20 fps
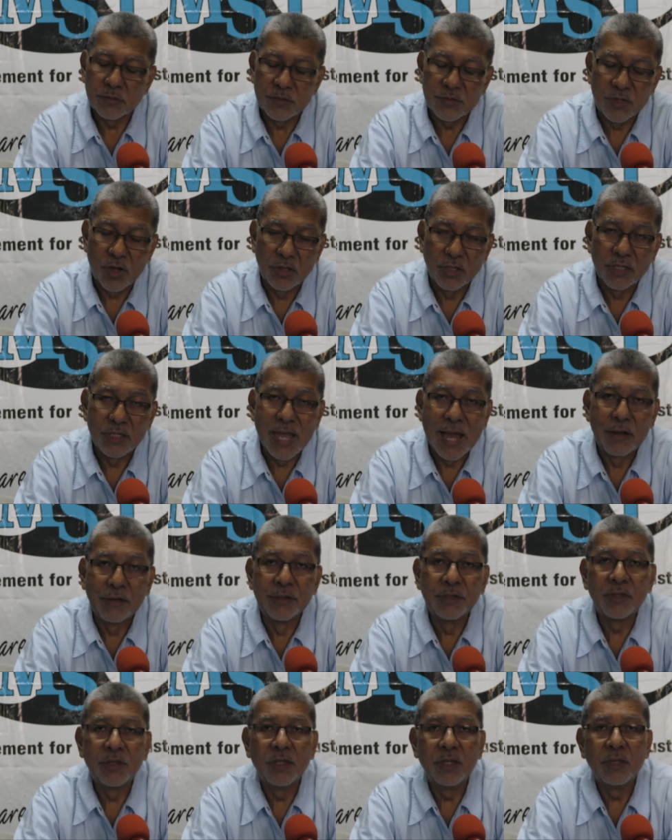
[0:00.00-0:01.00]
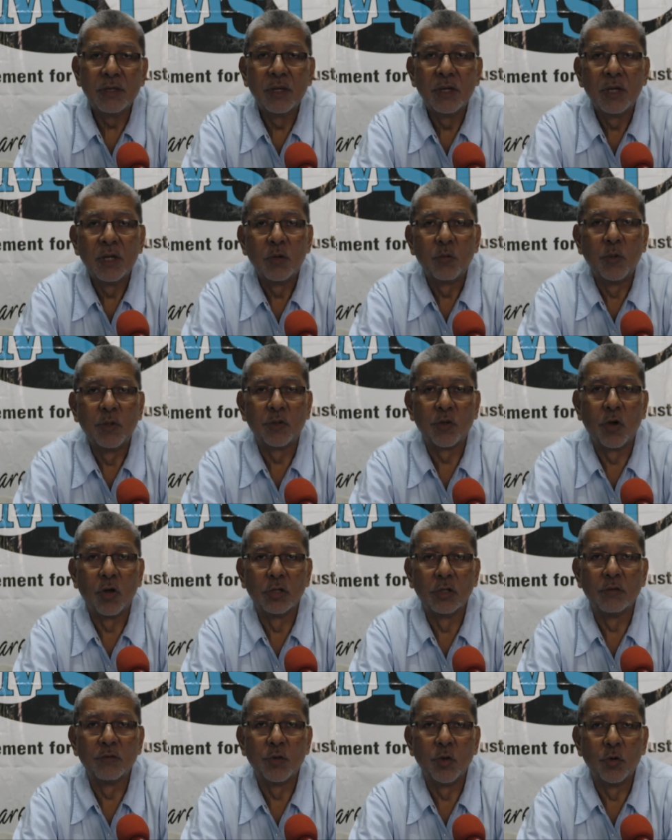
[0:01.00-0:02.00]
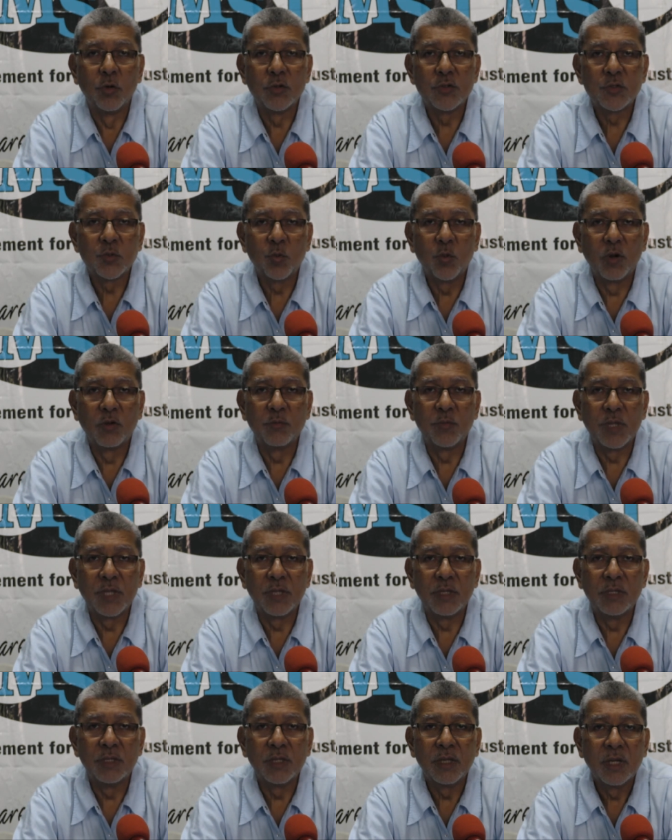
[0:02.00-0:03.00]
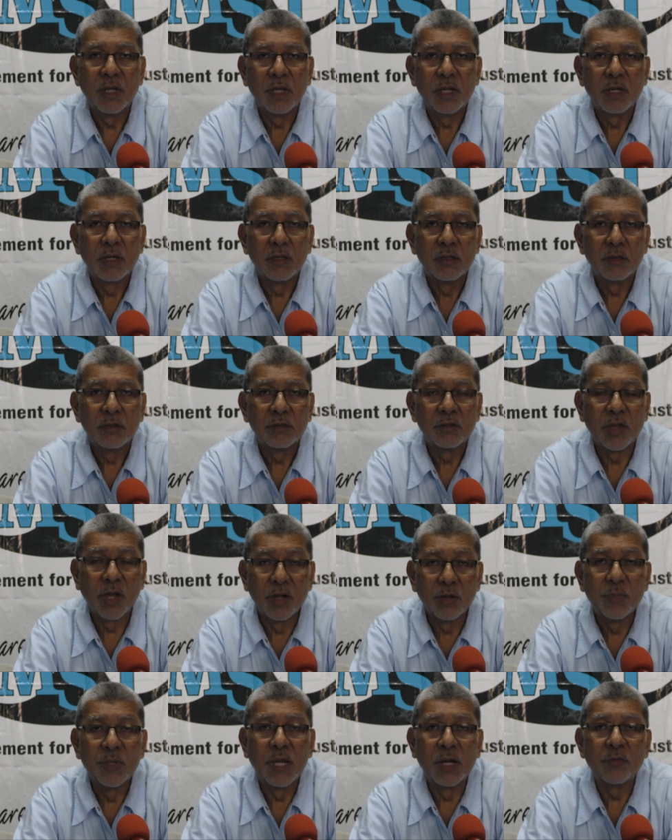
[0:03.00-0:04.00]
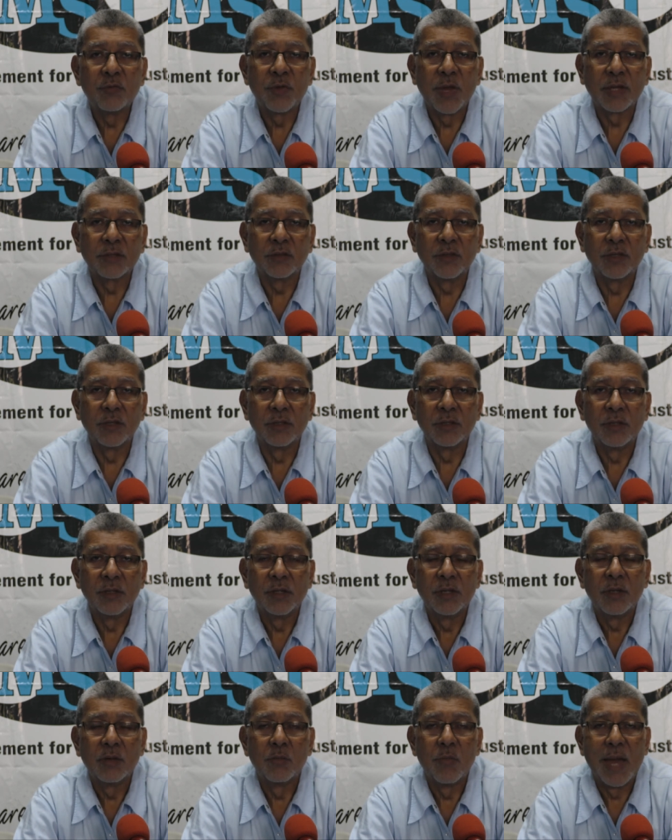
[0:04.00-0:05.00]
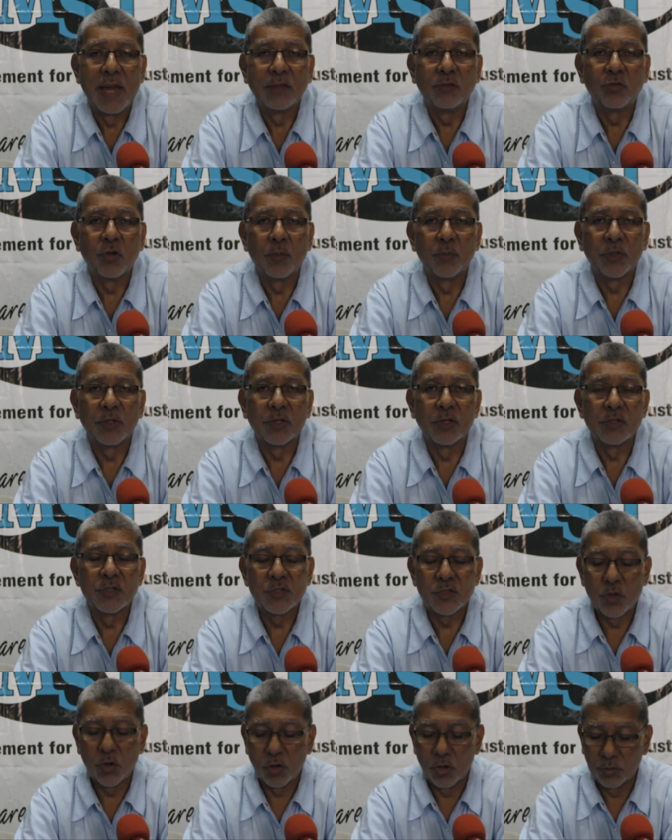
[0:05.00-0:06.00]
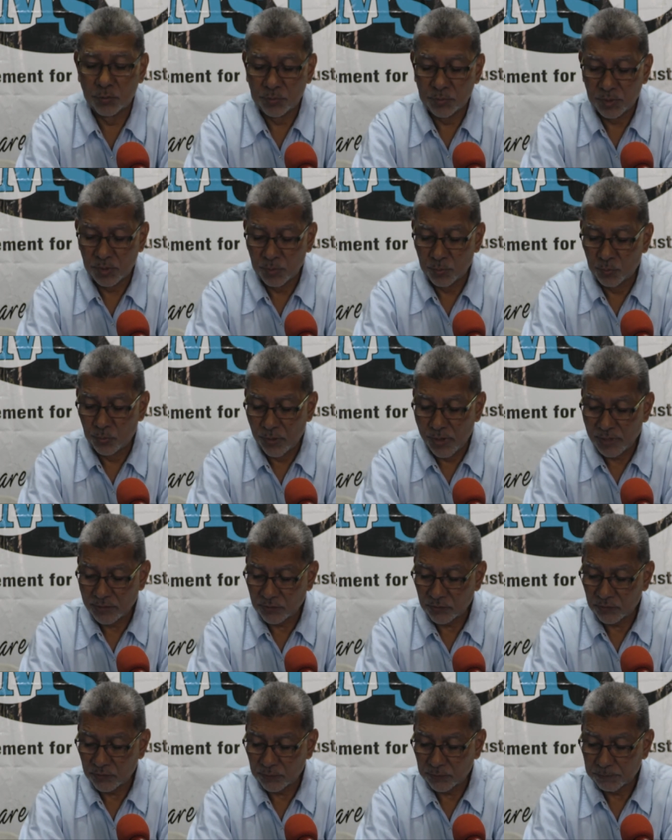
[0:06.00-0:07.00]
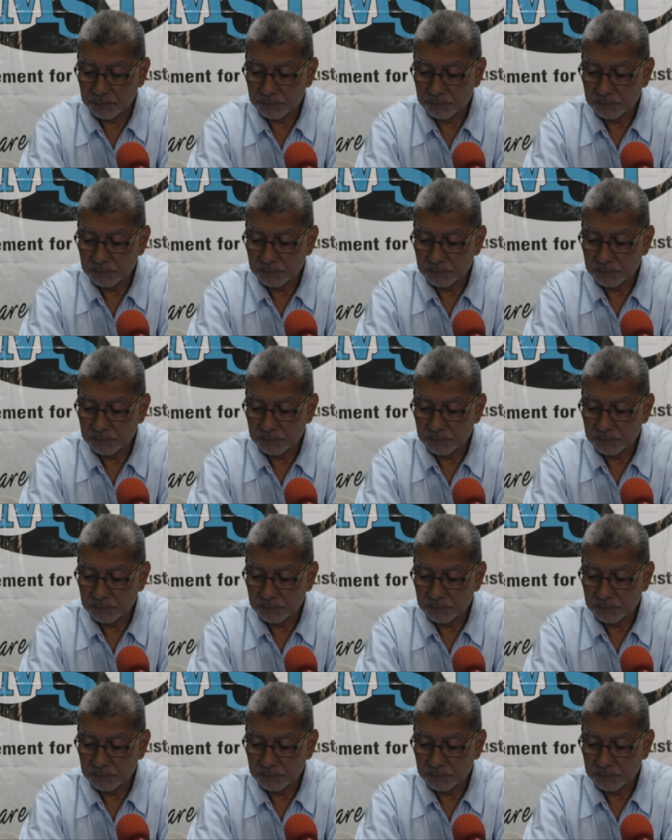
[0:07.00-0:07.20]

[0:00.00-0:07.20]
solidarity with all of those who have been terribly affected by Tropical Storm Bret.